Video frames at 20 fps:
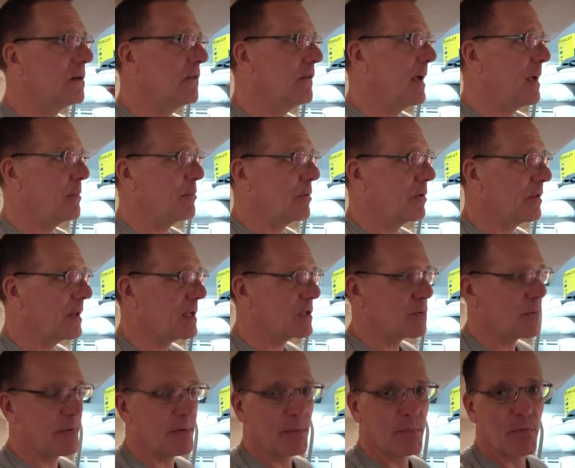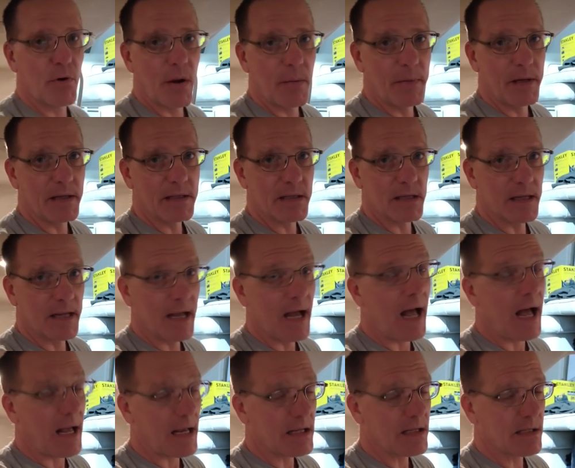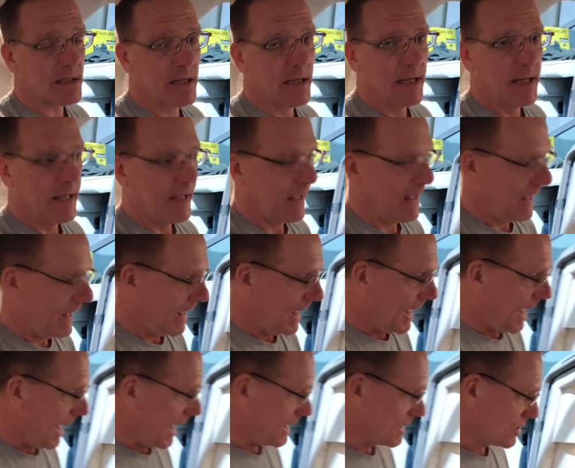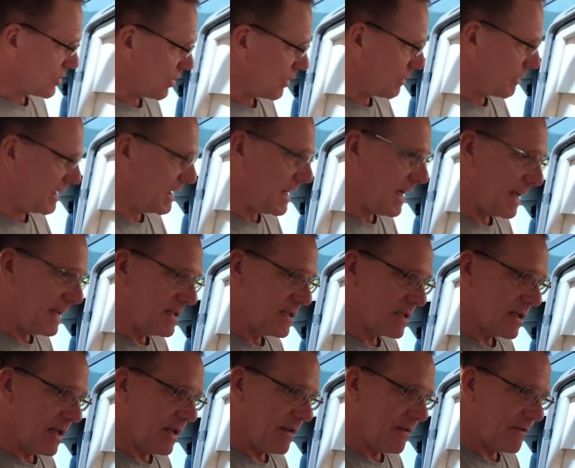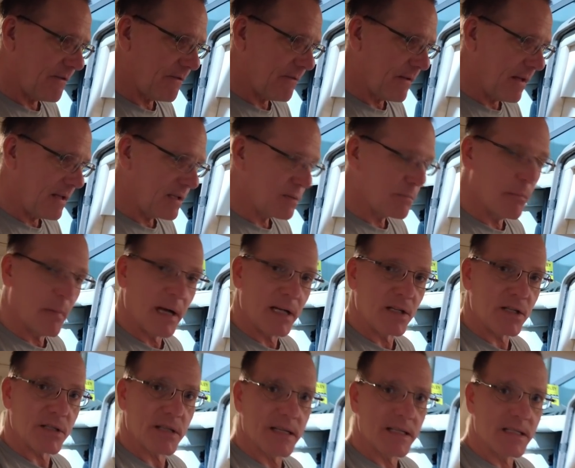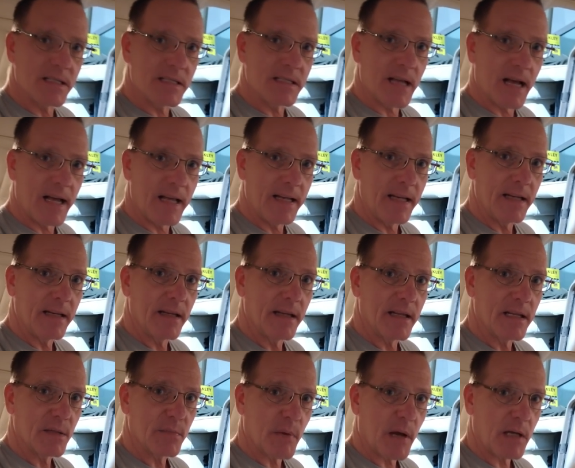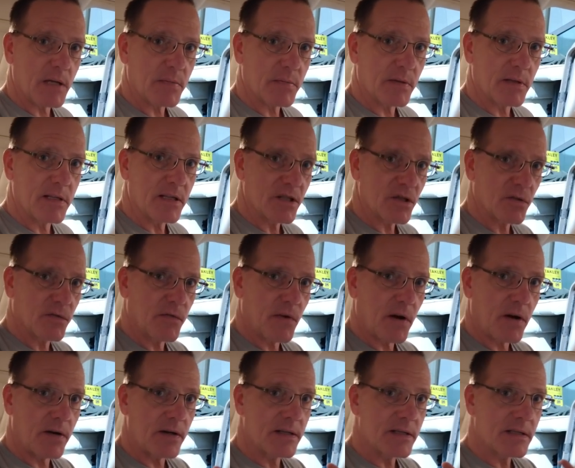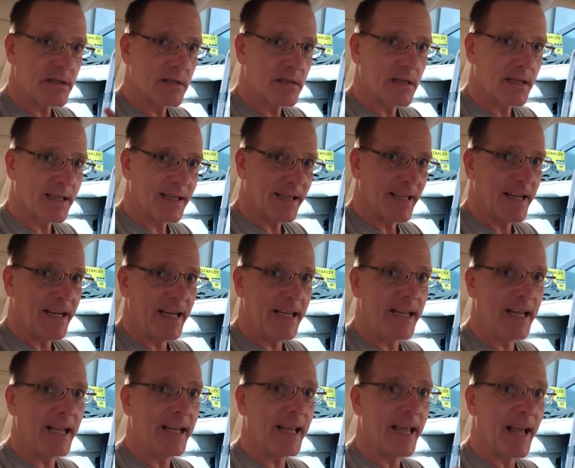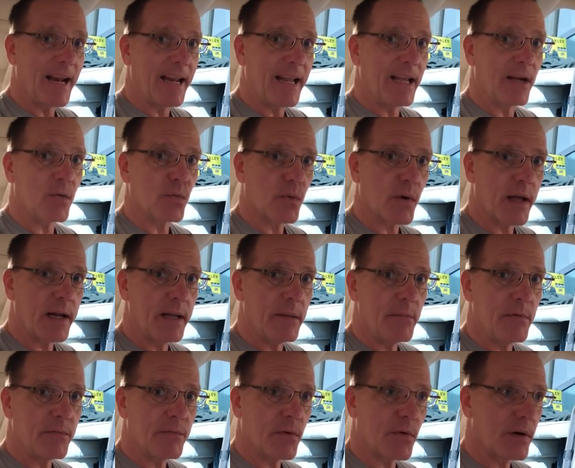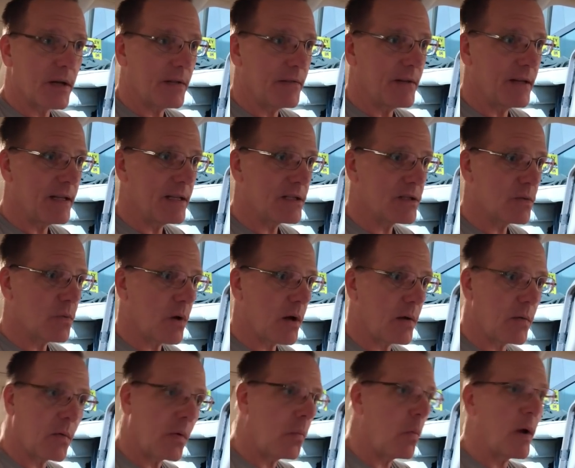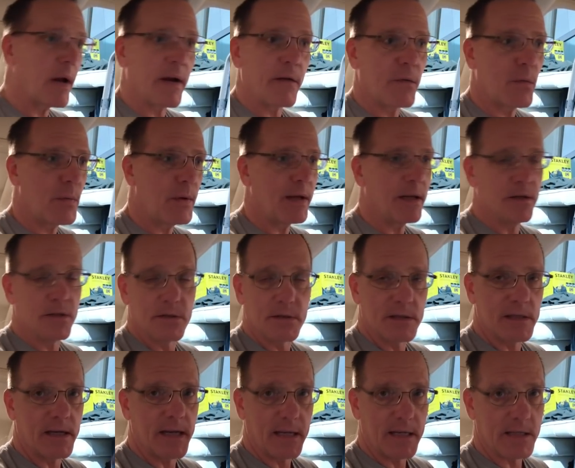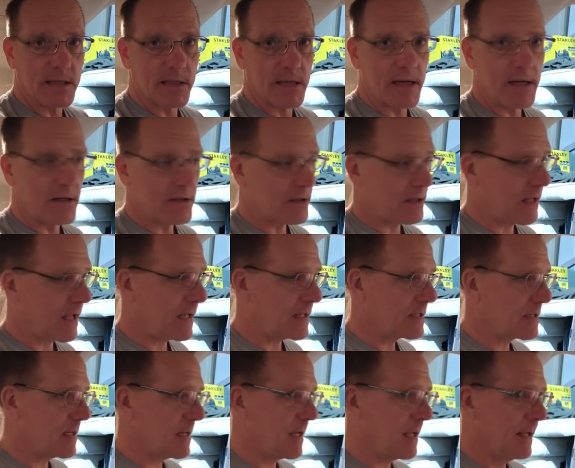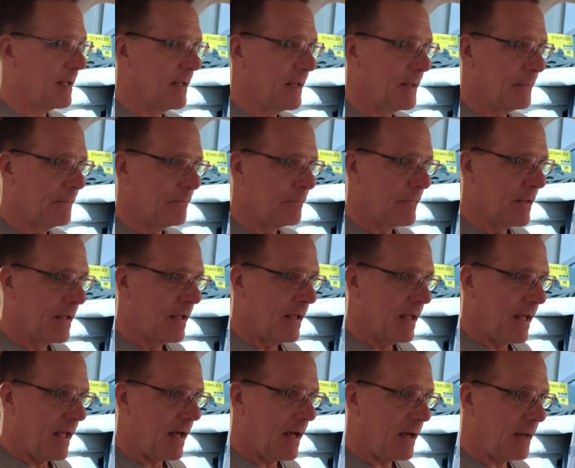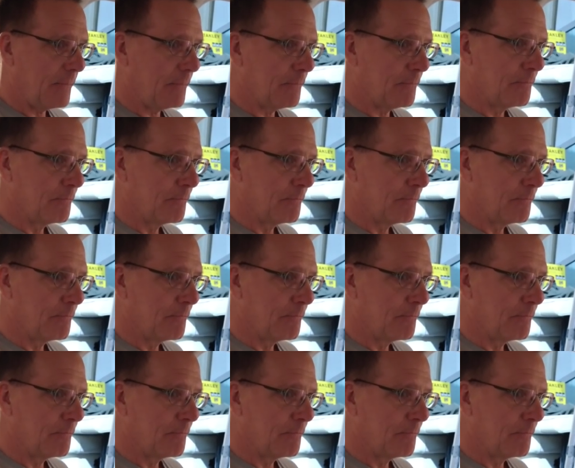of April. That's what they're promising us. And so it'd be nice if as much is done as possible, and so far as cleaning and getting it ready before it even hits the water. Well, whatever we can do today, because today's our last day. Um,